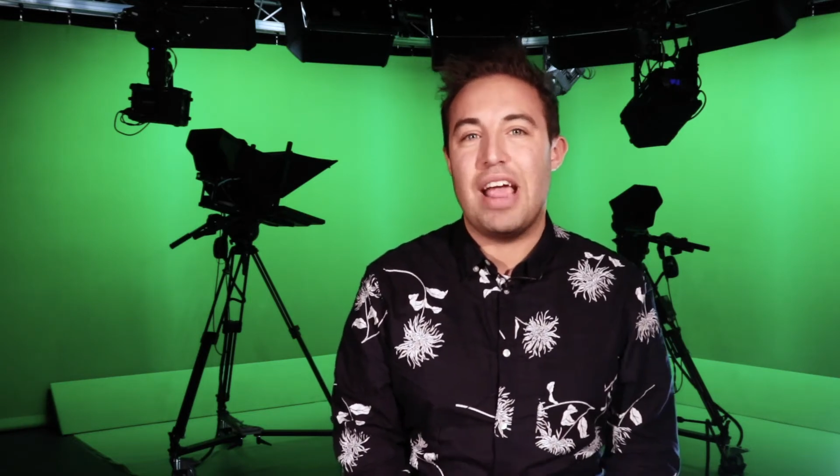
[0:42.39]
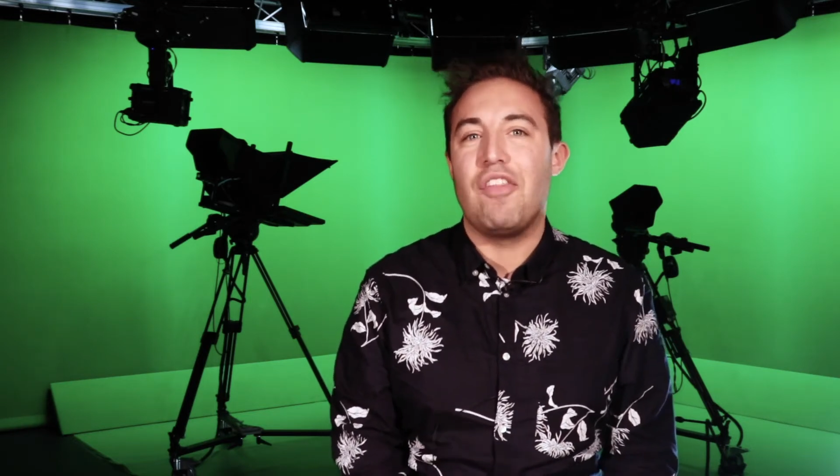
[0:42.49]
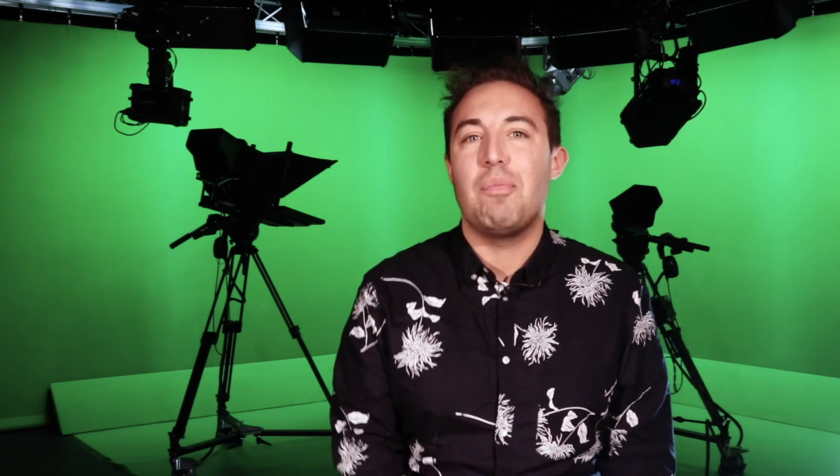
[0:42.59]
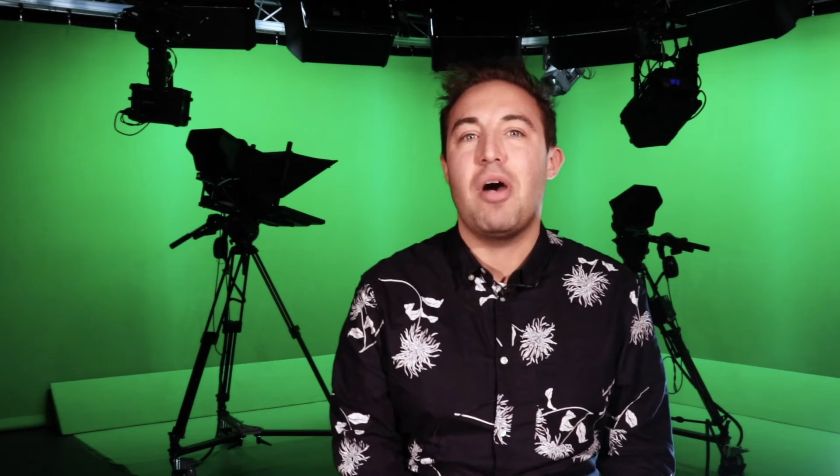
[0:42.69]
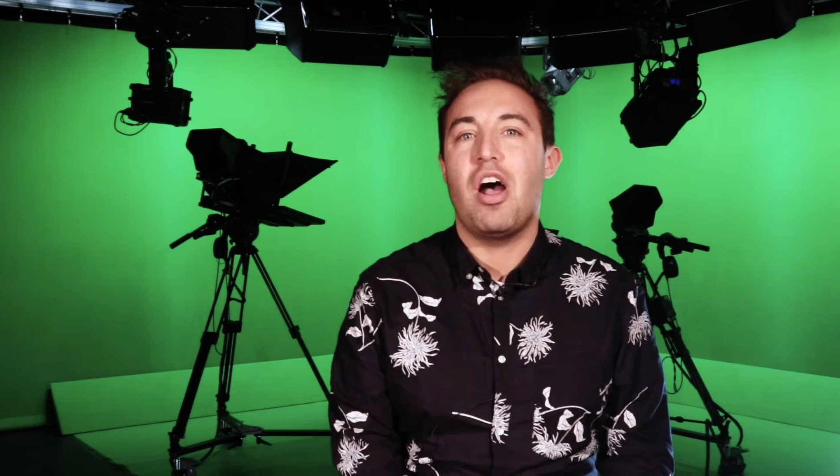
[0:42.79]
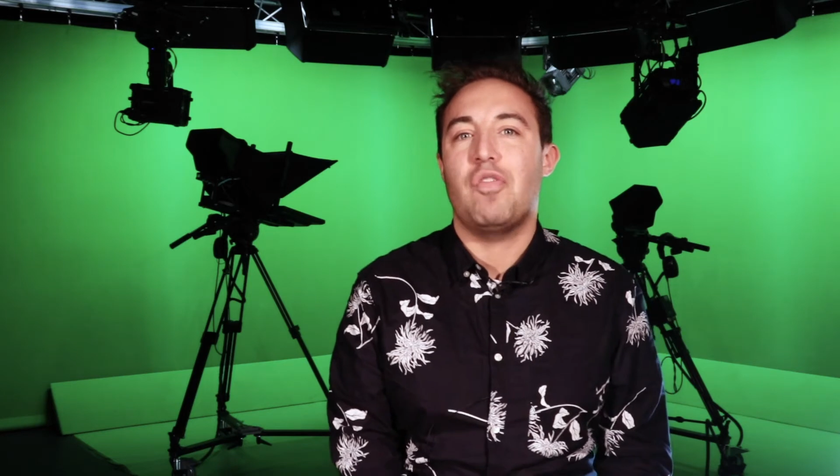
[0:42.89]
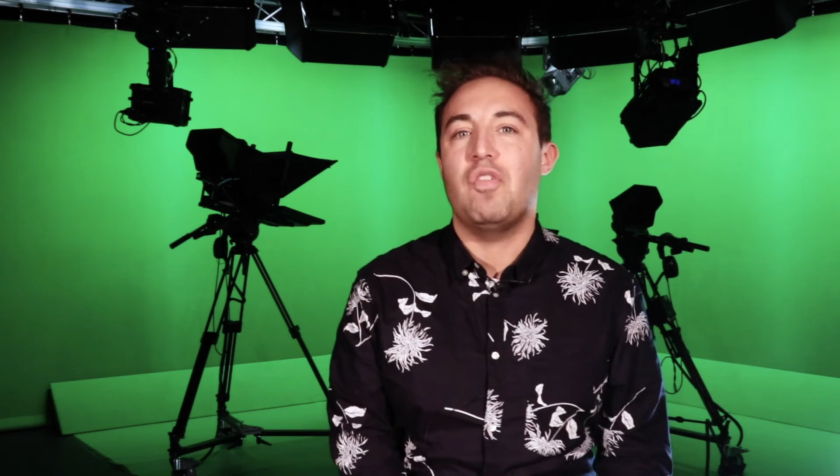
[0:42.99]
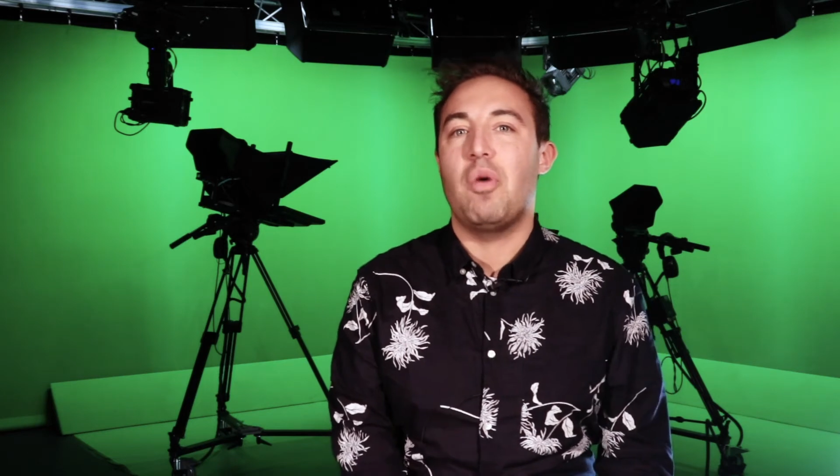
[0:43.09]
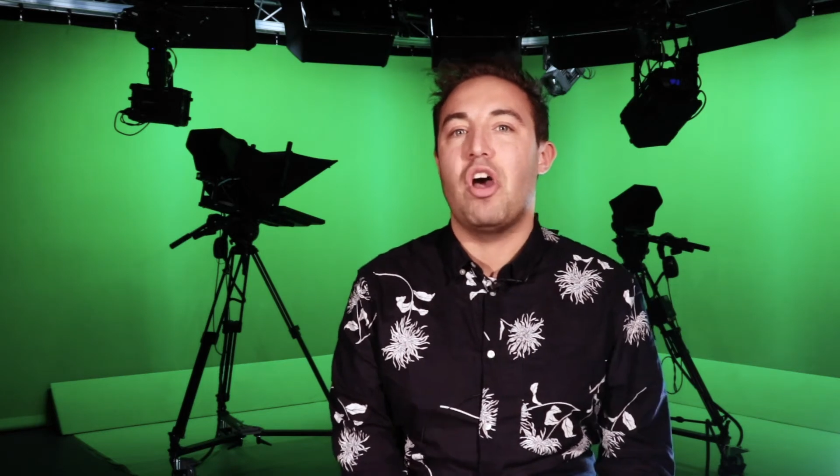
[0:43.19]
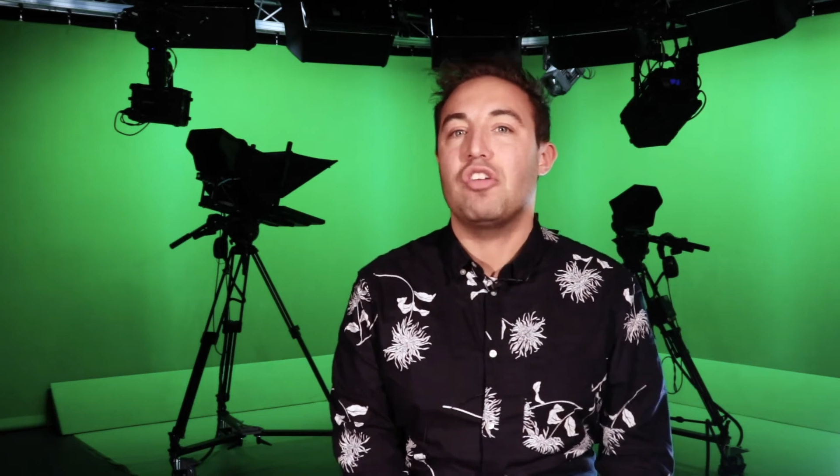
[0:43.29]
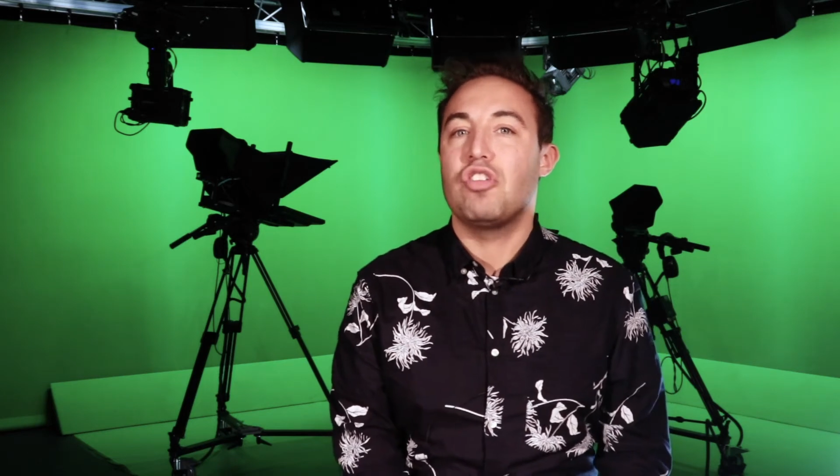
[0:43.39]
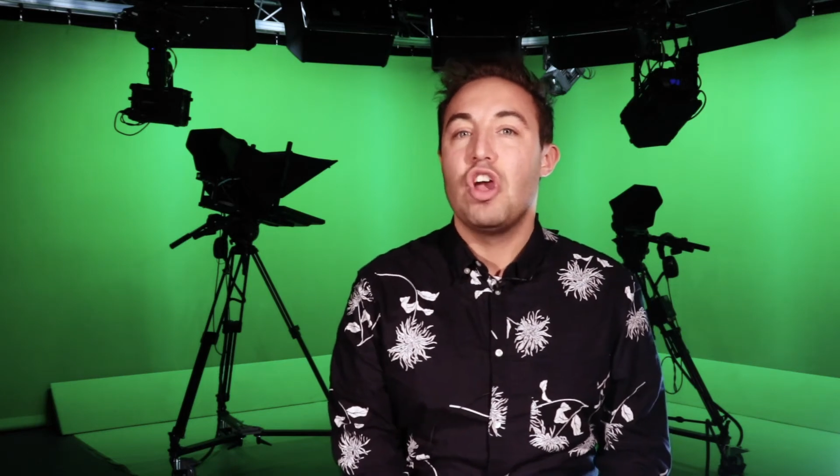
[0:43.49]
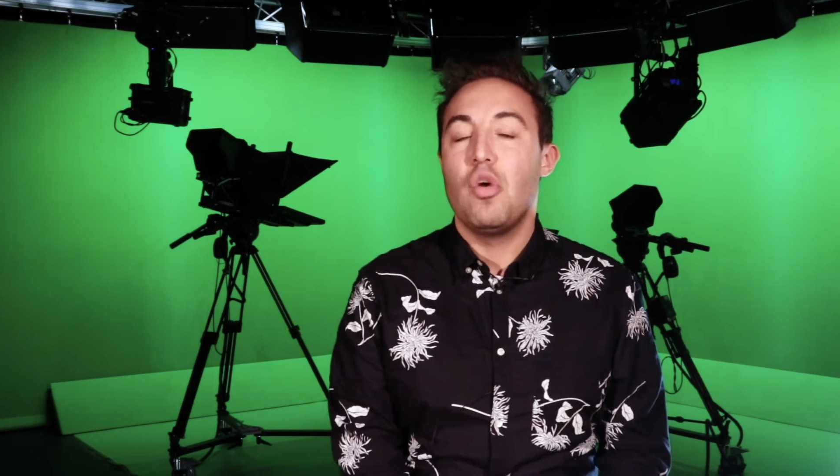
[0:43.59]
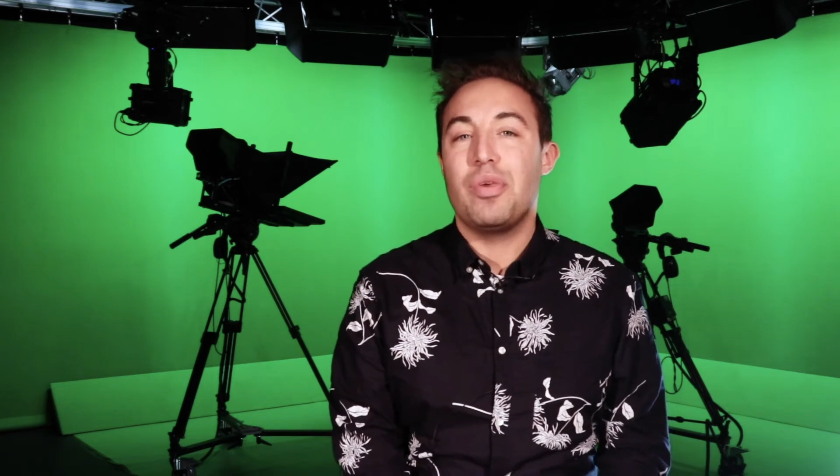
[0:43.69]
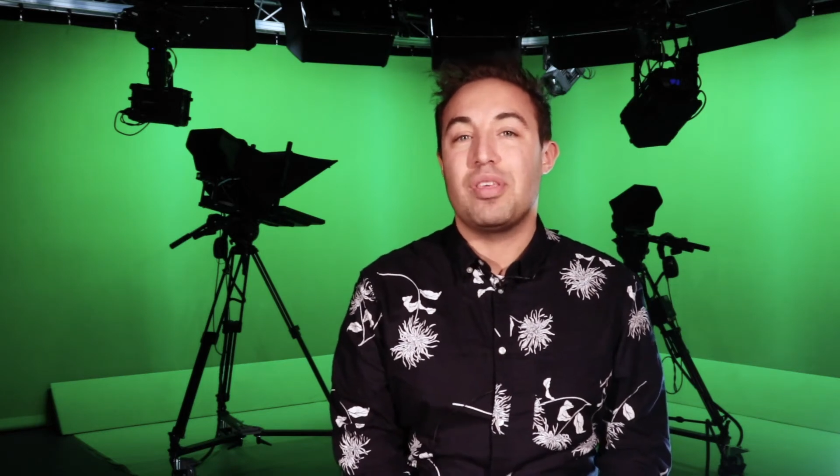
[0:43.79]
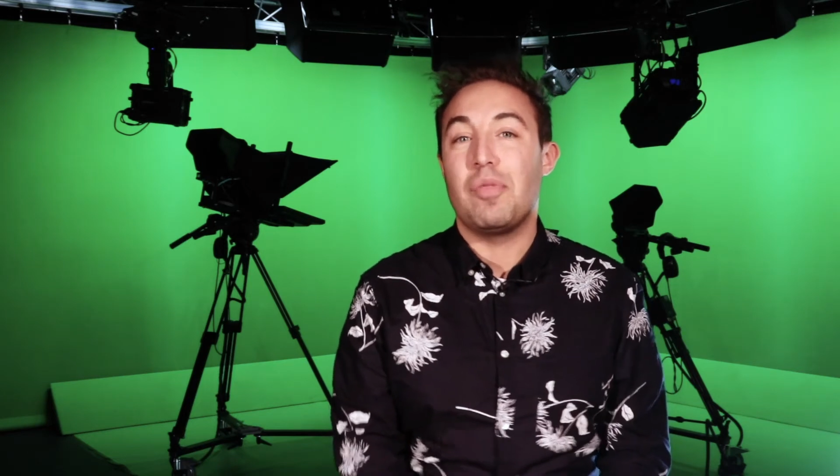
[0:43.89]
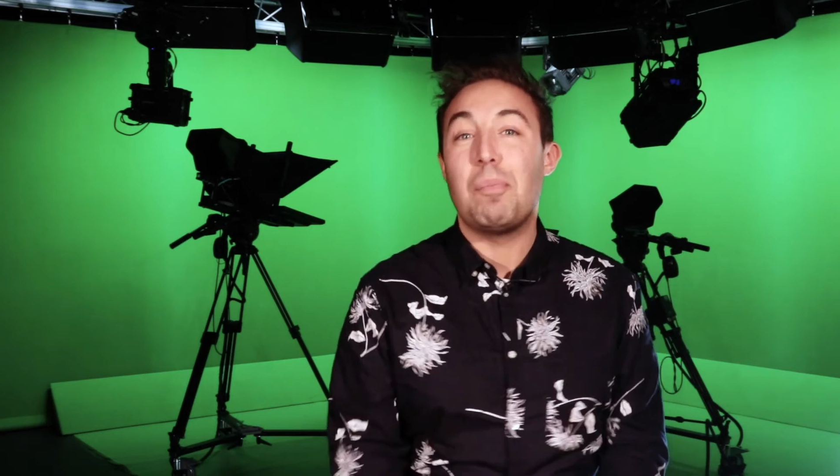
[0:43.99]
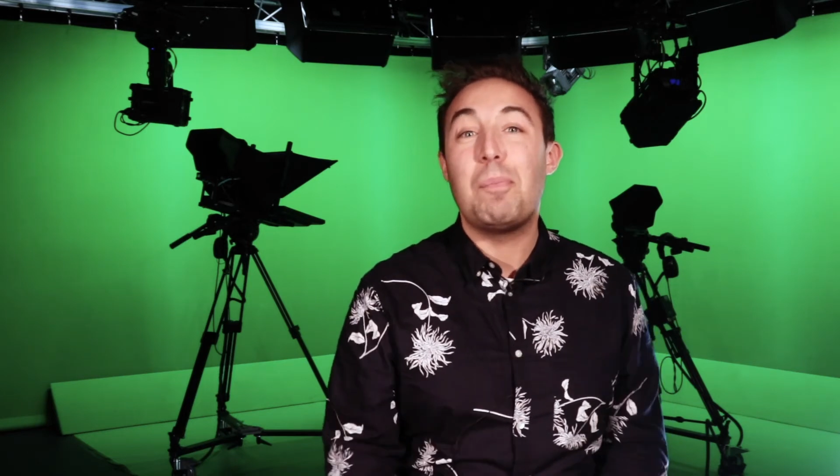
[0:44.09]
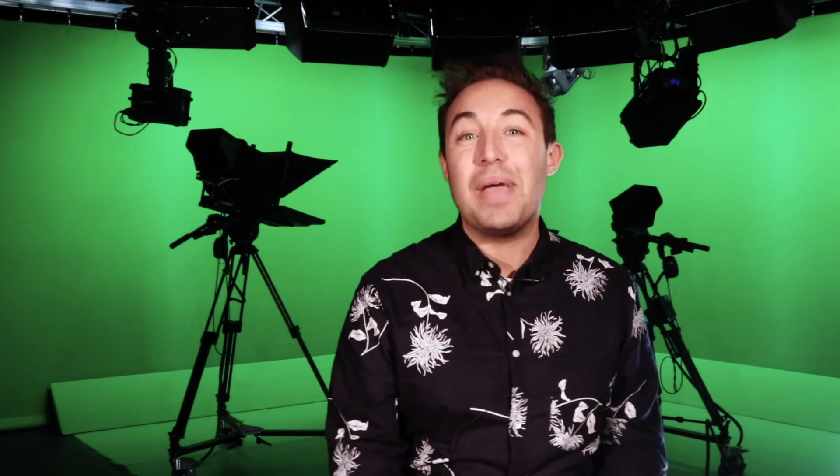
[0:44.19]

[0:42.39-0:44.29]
In the past we've worked with some of the